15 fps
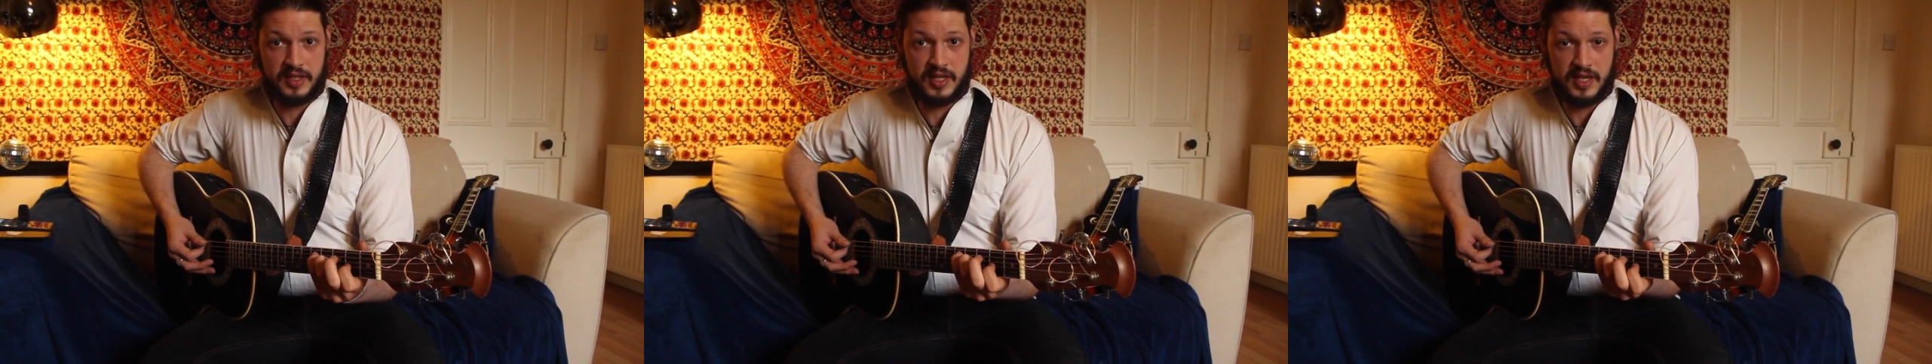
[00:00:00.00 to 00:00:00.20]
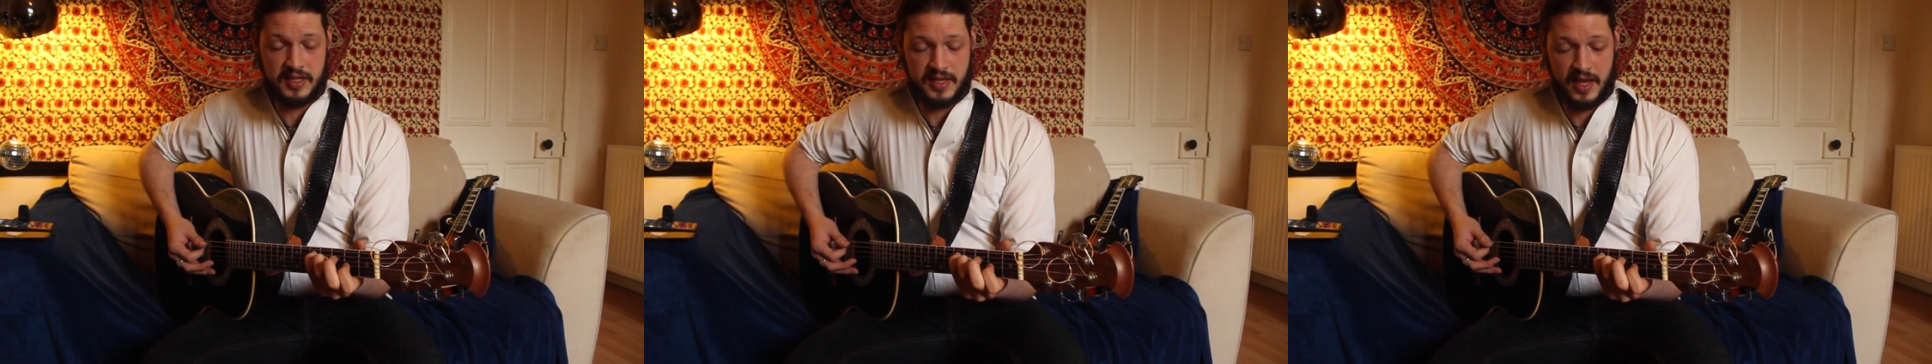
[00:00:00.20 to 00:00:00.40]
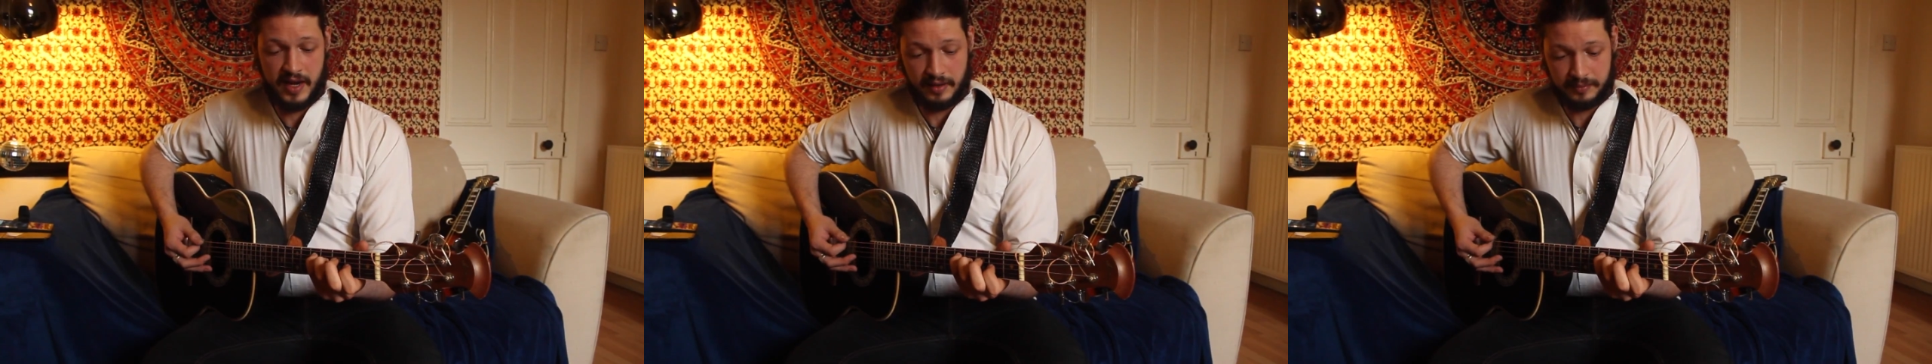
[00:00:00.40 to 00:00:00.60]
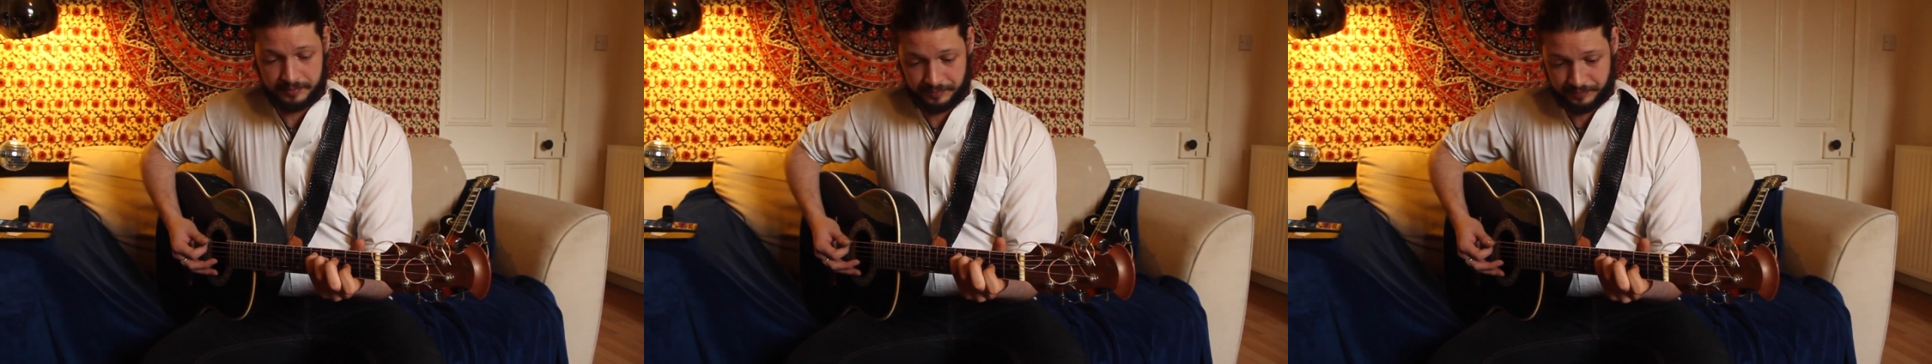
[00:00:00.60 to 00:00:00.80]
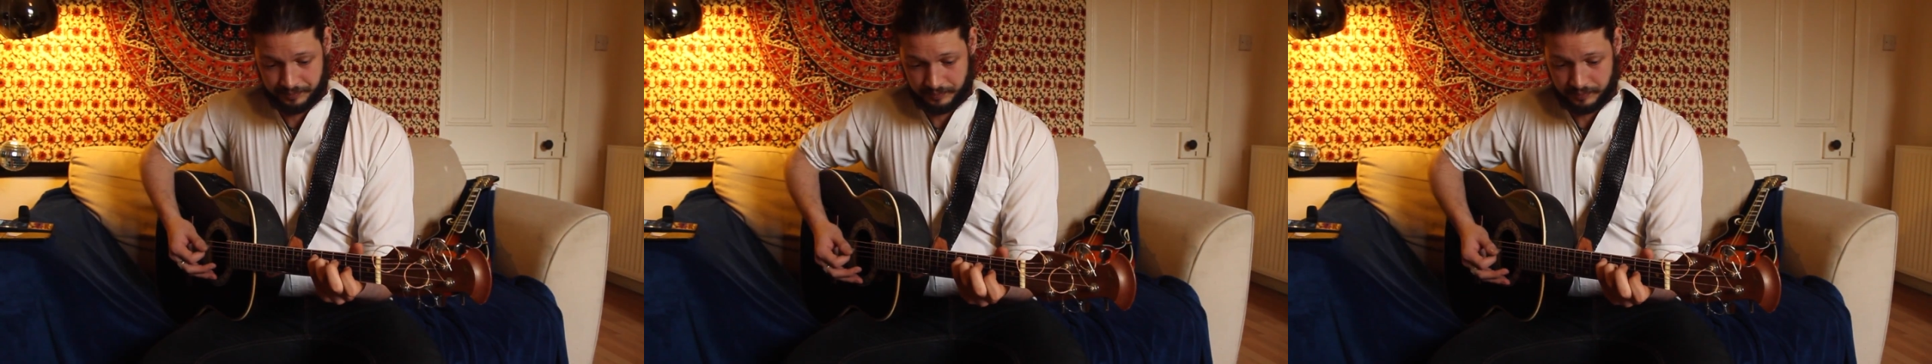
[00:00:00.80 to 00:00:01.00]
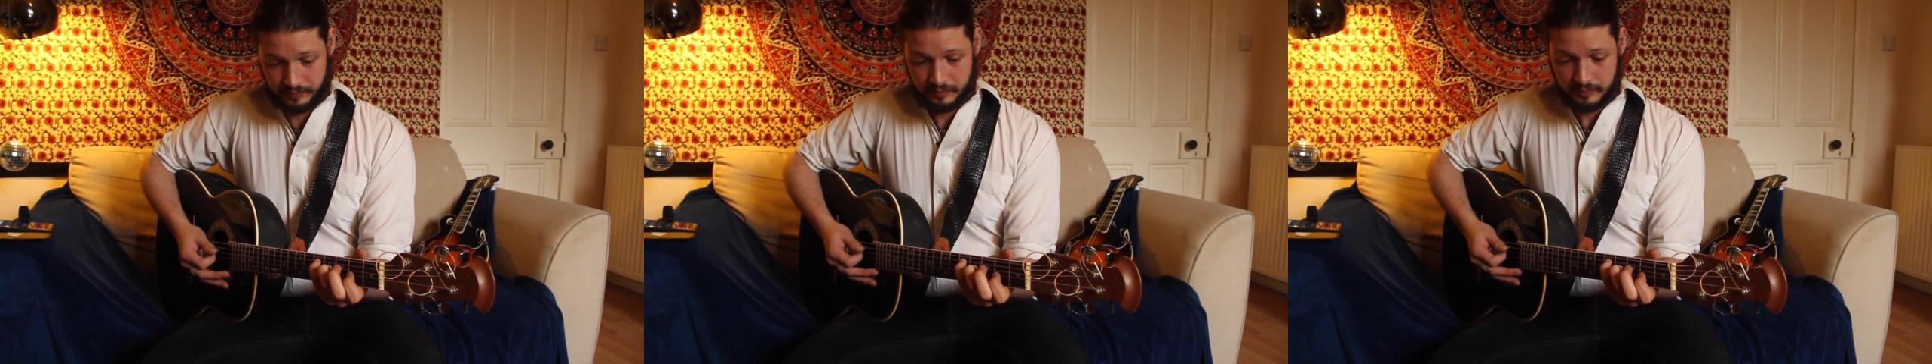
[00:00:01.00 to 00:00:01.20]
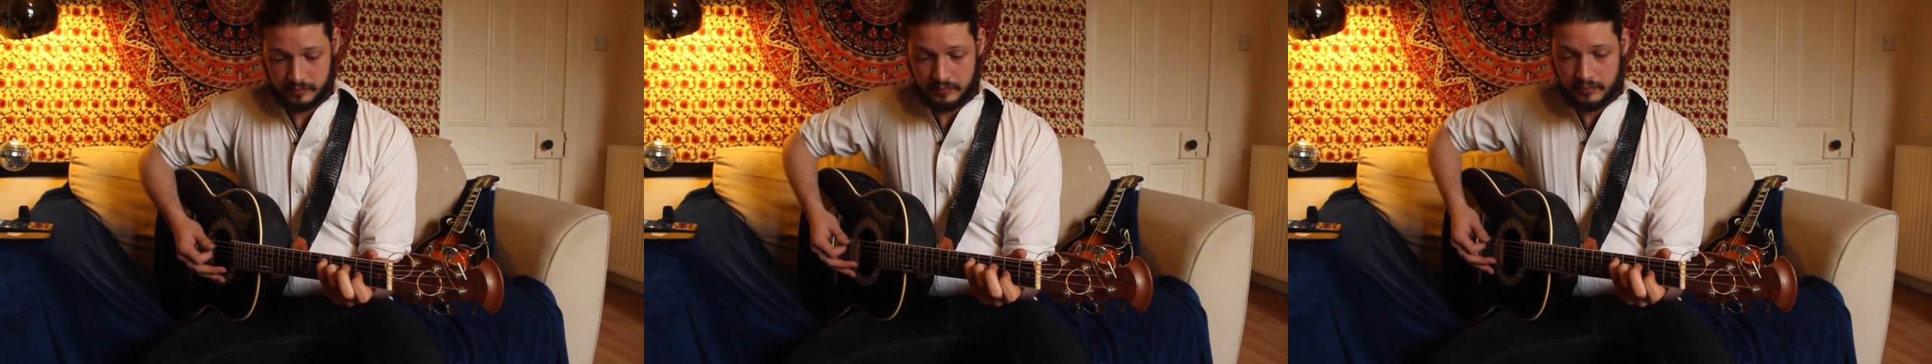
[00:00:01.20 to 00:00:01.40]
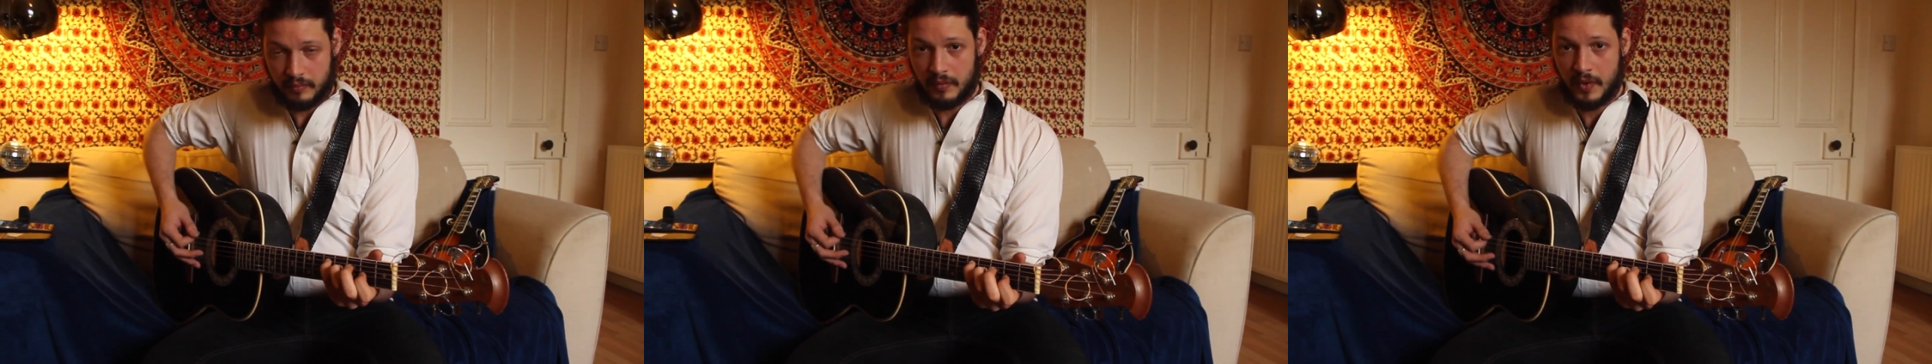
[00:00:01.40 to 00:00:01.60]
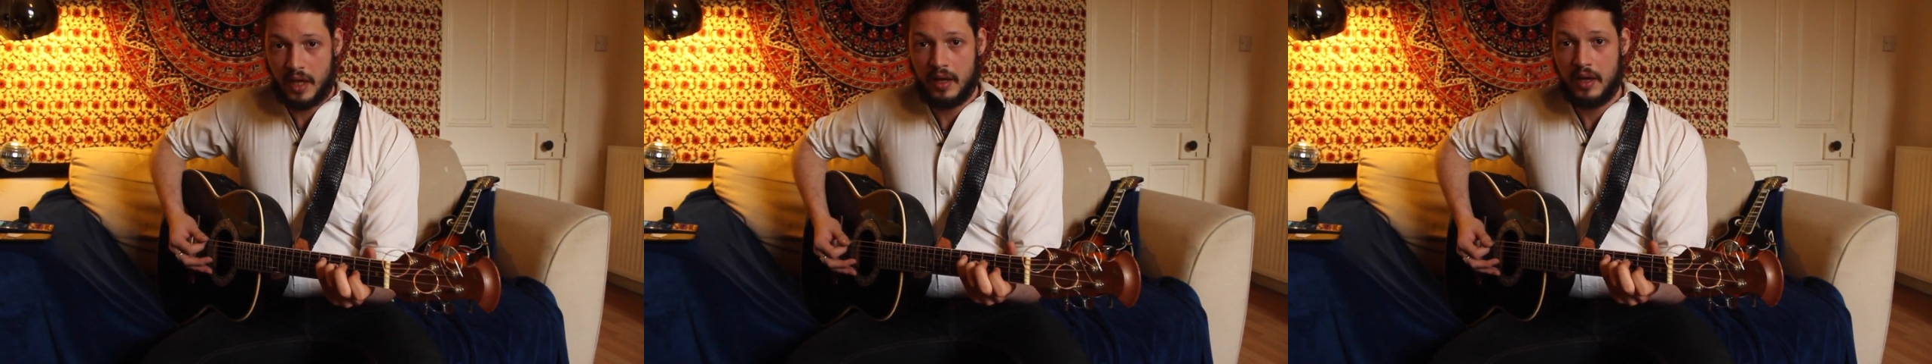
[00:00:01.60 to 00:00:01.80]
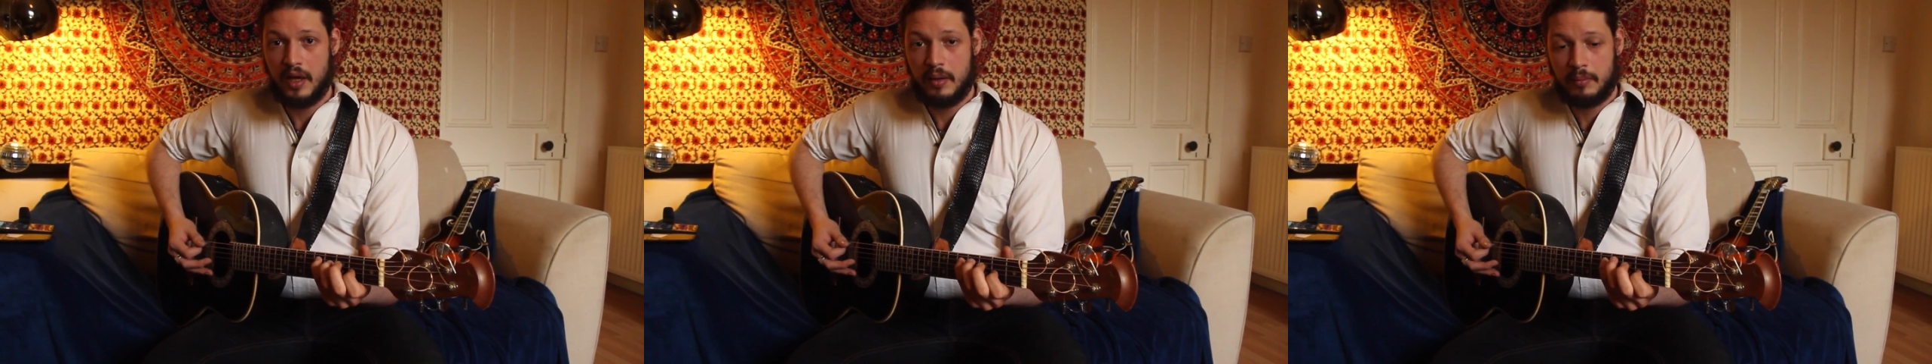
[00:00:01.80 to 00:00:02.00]
change the key setting.
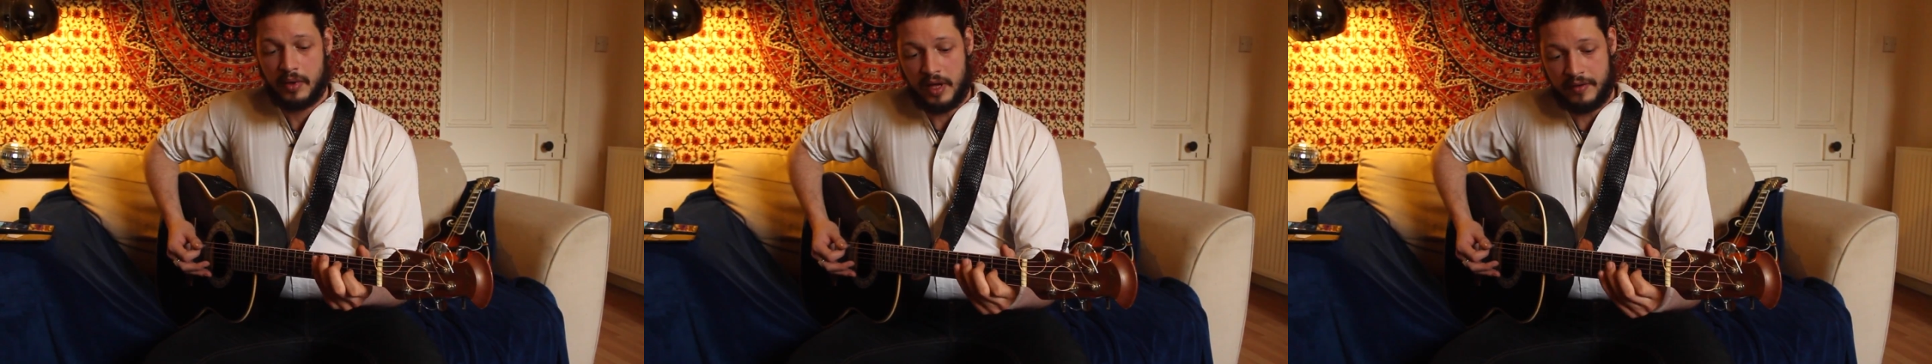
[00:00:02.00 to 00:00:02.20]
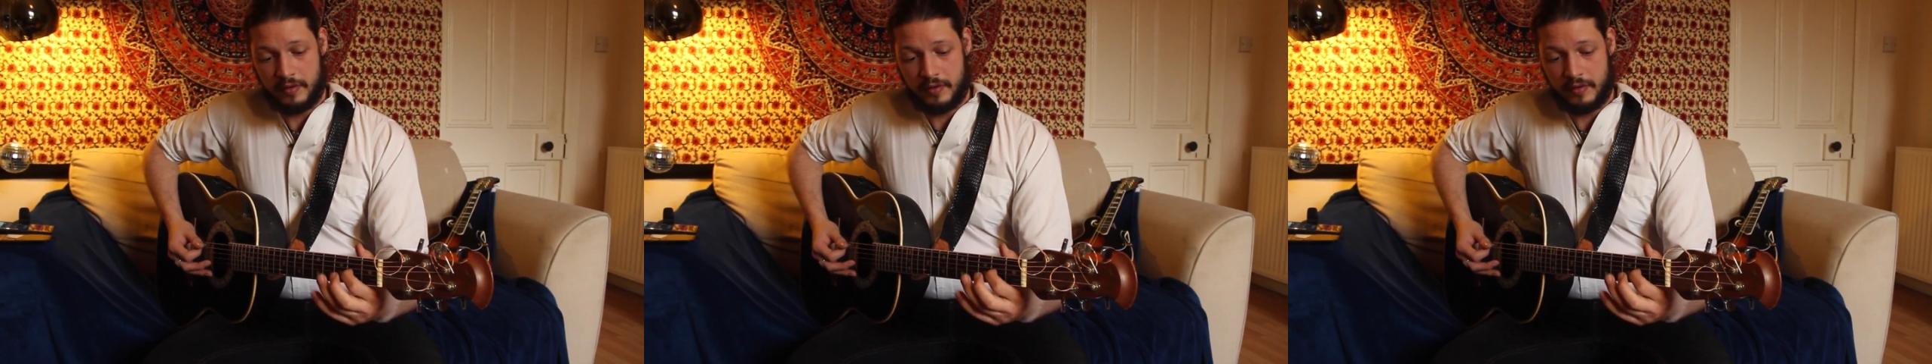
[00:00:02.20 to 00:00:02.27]
But